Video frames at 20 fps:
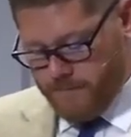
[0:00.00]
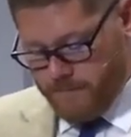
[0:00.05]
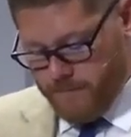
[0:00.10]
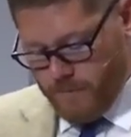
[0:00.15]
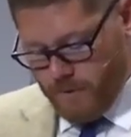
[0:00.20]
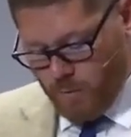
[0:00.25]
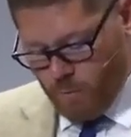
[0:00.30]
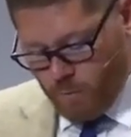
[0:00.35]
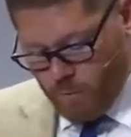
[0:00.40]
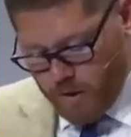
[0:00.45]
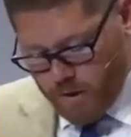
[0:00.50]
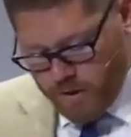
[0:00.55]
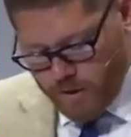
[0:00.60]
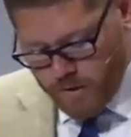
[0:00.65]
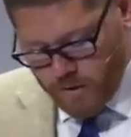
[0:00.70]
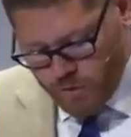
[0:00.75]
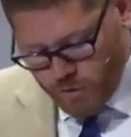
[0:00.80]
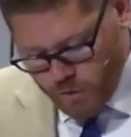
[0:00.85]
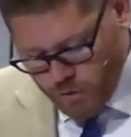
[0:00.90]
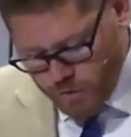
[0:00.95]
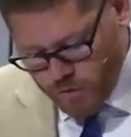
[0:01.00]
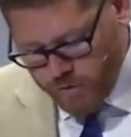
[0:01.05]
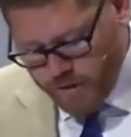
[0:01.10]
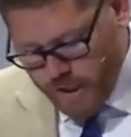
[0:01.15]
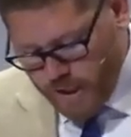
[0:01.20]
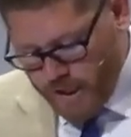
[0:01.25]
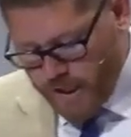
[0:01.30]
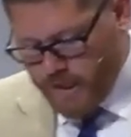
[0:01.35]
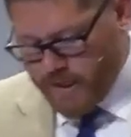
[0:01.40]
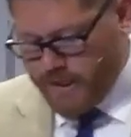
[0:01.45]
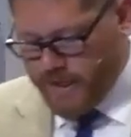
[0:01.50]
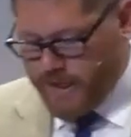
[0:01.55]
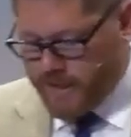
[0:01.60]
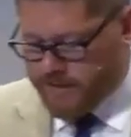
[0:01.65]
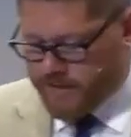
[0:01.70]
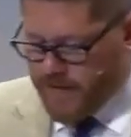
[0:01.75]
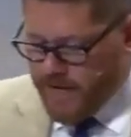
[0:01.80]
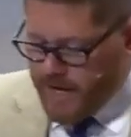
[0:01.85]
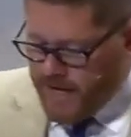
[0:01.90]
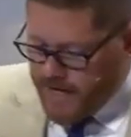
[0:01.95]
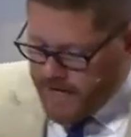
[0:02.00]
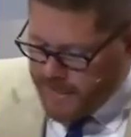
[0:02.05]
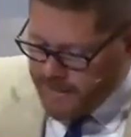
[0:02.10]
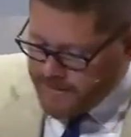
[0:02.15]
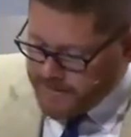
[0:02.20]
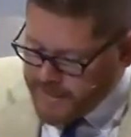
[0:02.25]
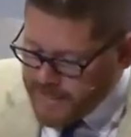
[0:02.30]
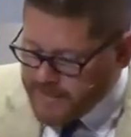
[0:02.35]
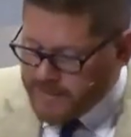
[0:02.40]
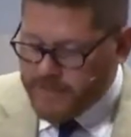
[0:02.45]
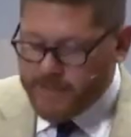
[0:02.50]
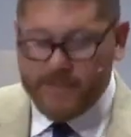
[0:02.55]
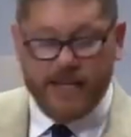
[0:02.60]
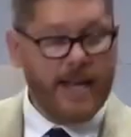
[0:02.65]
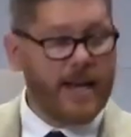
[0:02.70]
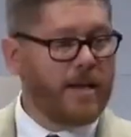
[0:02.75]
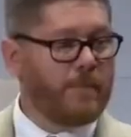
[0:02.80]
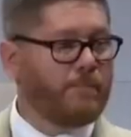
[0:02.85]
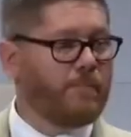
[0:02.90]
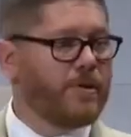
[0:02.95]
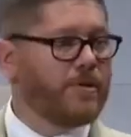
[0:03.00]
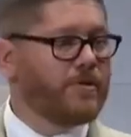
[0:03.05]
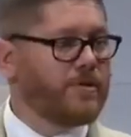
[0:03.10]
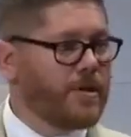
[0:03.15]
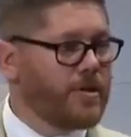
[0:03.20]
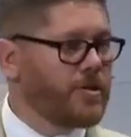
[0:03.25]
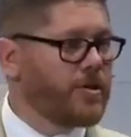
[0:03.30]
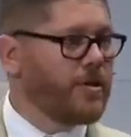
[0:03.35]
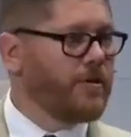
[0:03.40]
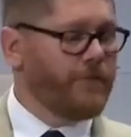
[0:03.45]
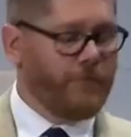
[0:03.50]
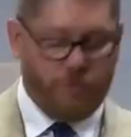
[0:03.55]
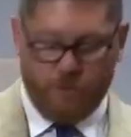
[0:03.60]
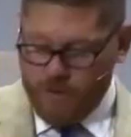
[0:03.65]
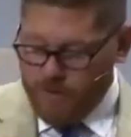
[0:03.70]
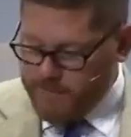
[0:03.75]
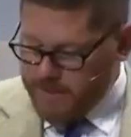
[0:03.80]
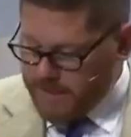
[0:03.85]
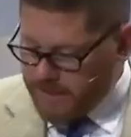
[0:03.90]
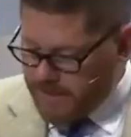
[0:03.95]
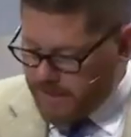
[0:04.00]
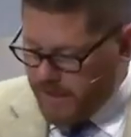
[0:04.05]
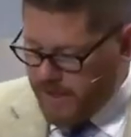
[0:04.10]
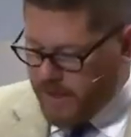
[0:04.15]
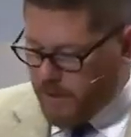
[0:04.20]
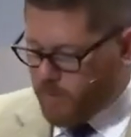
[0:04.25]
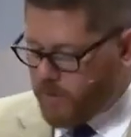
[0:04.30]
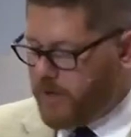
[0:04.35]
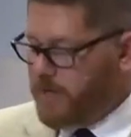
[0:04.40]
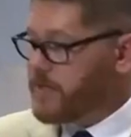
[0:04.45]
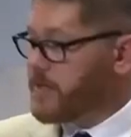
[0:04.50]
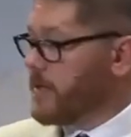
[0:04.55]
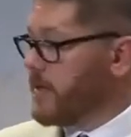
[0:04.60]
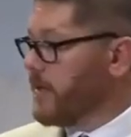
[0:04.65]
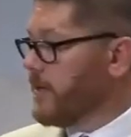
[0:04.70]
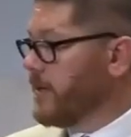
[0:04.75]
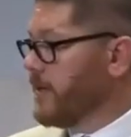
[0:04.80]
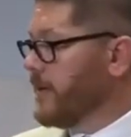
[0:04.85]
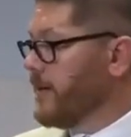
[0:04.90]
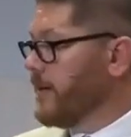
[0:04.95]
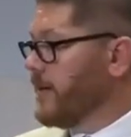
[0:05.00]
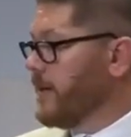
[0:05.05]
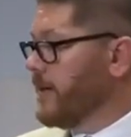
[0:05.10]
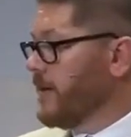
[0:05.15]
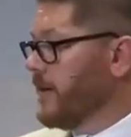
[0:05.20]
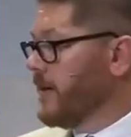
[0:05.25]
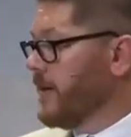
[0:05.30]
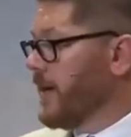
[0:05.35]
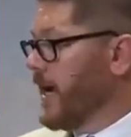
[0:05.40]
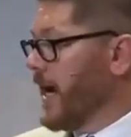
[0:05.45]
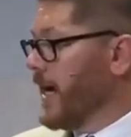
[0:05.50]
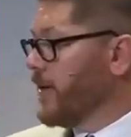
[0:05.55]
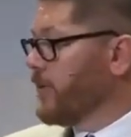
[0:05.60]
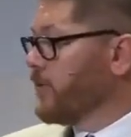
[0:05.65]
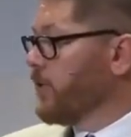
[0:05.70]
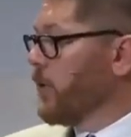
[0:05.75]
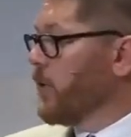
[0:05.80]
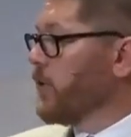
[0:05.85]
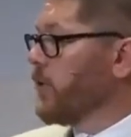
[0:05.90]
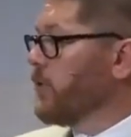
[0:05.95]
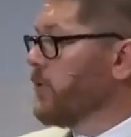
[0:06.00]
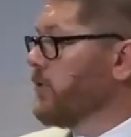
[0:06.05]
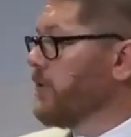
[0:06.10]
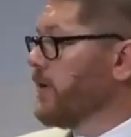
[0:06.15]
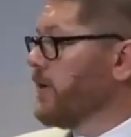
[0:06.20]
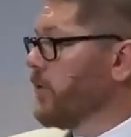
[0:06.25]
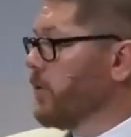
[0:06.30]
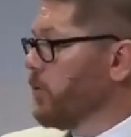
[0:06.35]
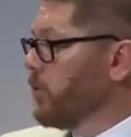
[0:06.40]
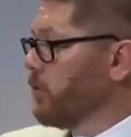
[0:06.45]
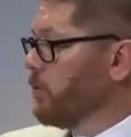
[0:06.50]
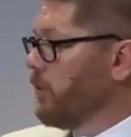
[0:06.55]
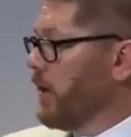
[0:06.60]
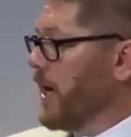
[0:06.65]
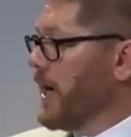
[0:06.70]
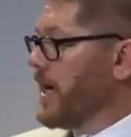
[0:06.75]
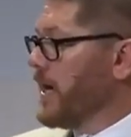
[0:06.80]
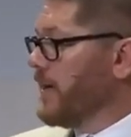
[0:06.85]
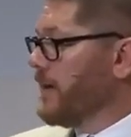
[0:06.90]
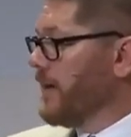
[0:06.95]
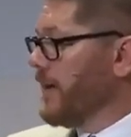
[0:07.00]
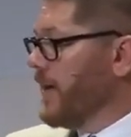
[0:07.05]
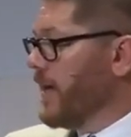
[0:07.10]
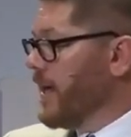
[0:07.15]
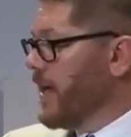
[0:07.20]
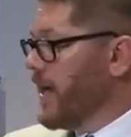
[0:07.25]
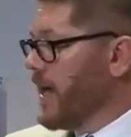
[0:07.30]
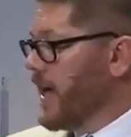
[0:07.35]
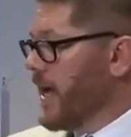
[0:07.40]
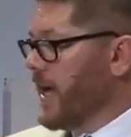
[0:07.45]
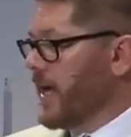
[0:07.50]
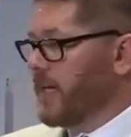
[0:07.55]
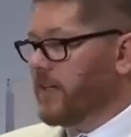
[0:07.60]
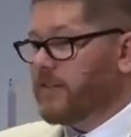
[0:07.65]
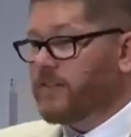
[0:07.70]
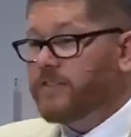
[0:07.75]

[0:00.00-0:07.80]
The one true God has a designated position for the Messiah. Where is it? At his own right hand.